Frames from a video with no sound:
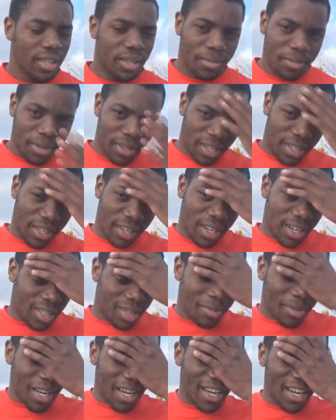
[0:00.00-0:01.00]
oh my
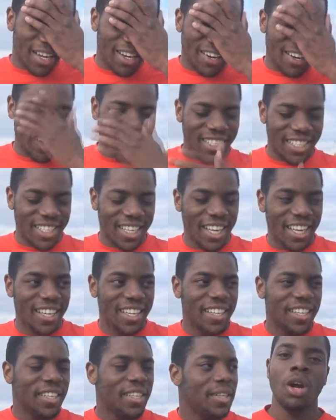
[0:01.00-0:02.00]
gosh, my head hurts.
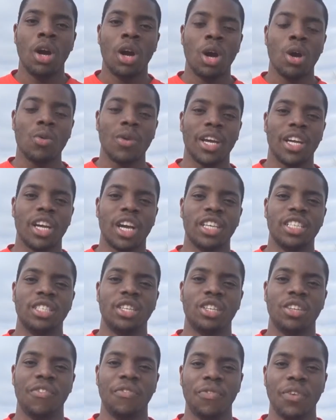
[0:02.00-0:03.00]
Alright guys,
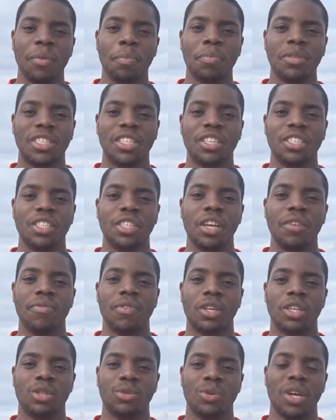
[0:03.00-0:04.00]
so the foot positioning
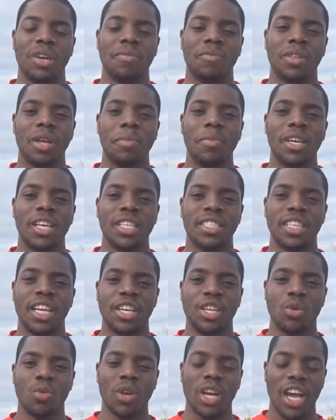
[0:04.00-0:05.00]
for the tre flip is
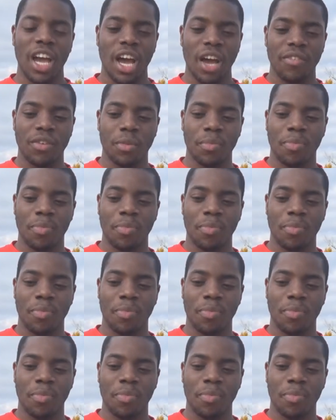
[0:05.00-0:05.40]
that you want to have